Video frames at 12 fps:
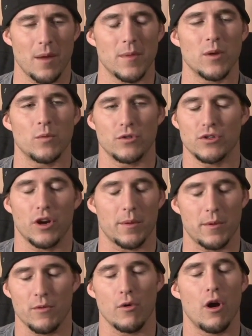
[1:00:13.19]
I mean, don't get
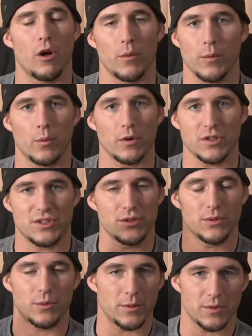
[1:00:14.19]
me wrong. We were
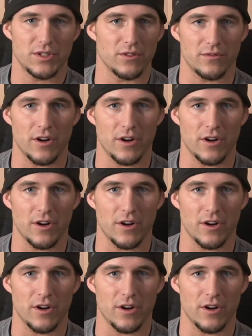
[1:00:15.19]
still